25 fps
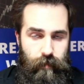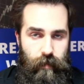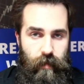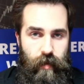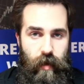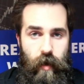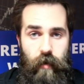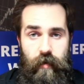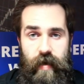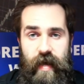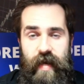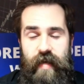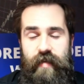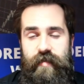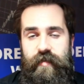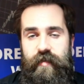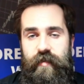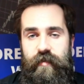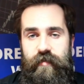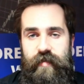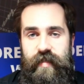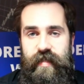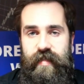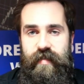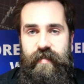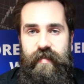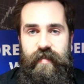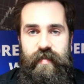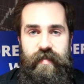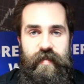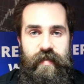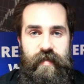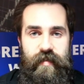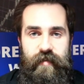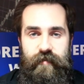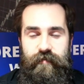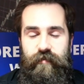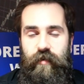Okay, so this is
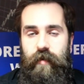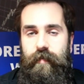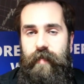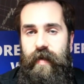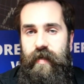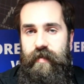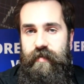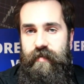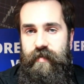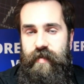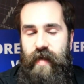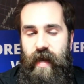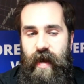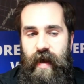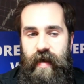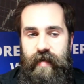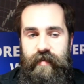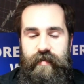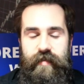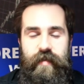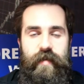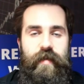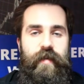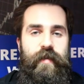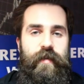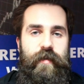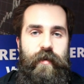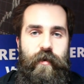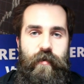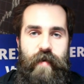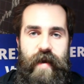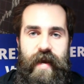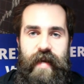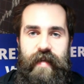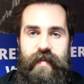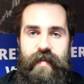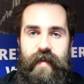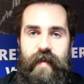it from us, guys. Go
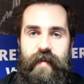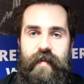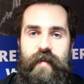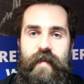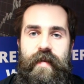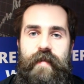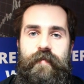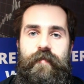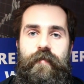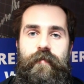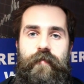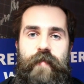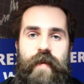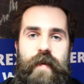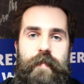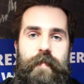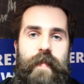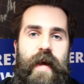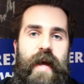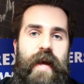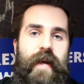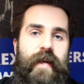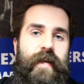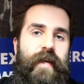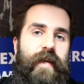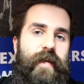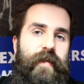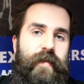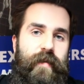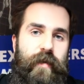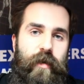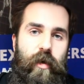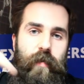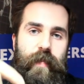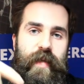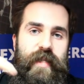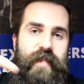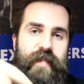ahead and leave feedback in the
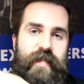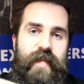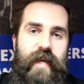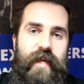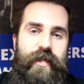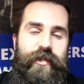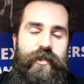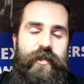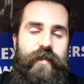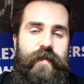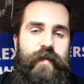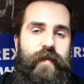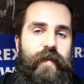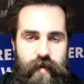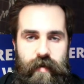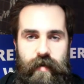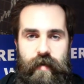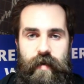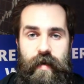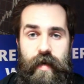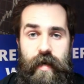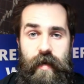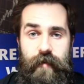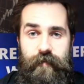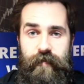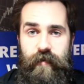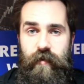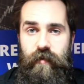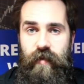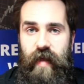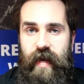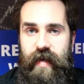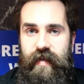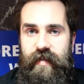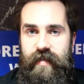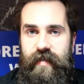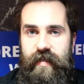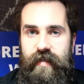comment section. If you
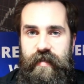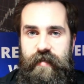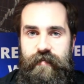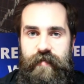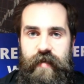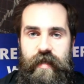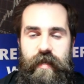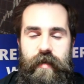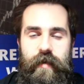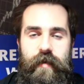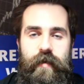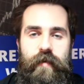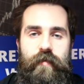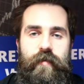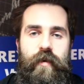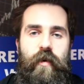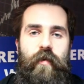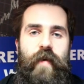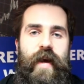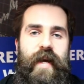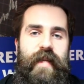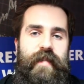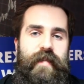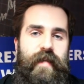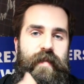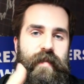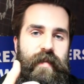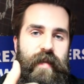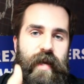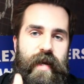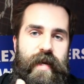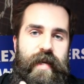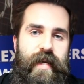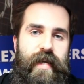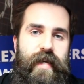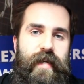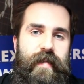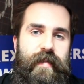liked this video, go ahead and
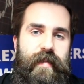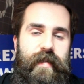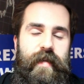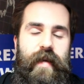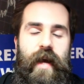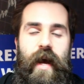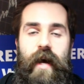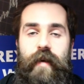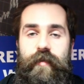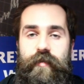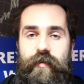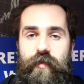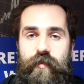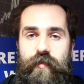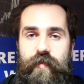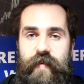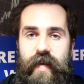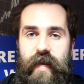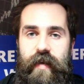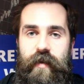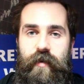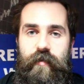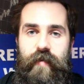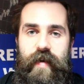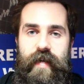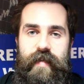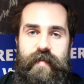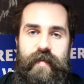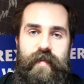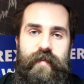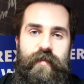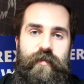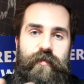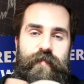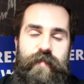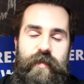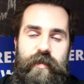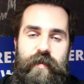like it. Also, you can go ahead and
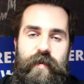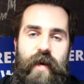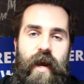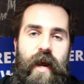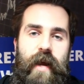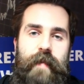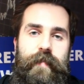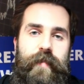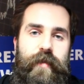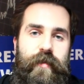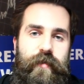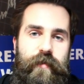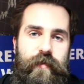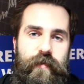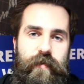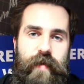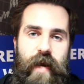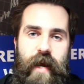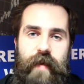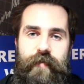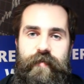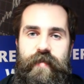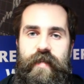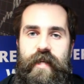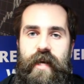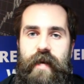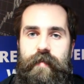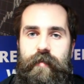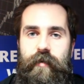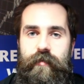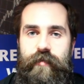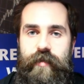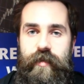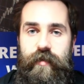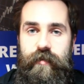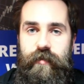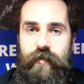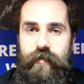subscribe to FTMO
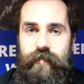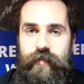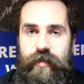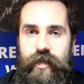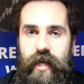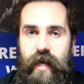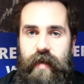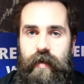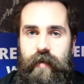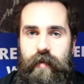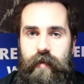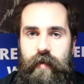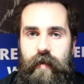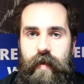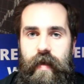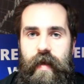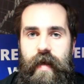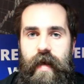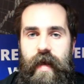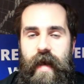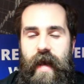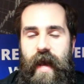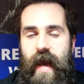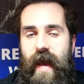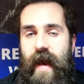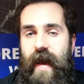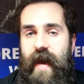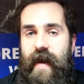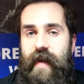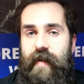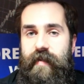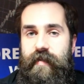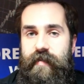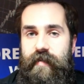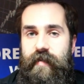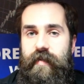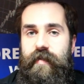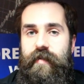YouTube channel,
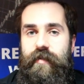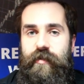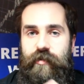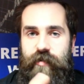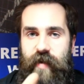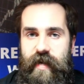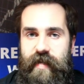and trade